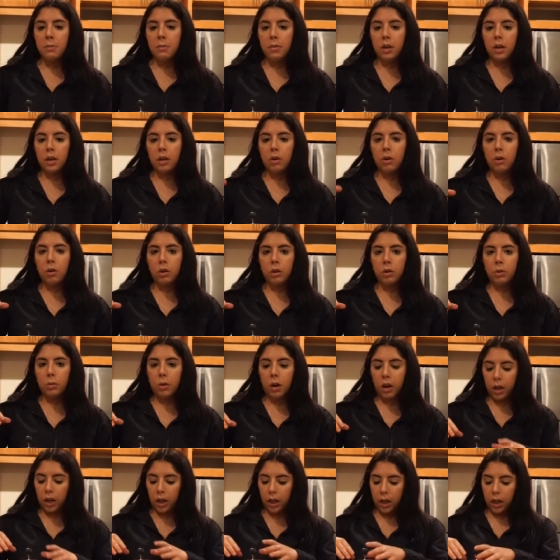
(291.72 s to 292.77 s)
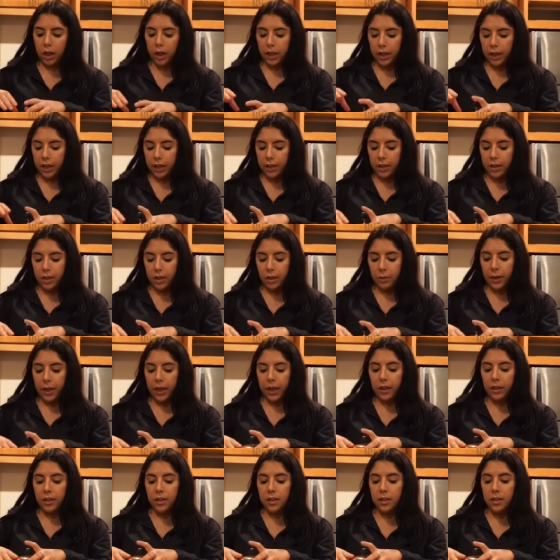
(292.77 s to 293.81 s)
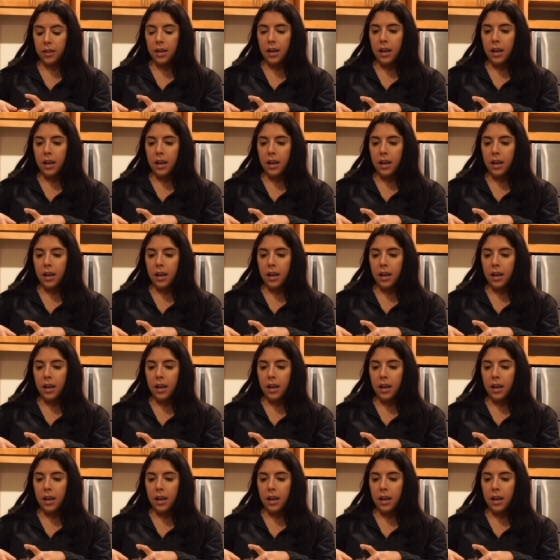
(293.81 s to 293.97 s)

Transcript: put cold water into it,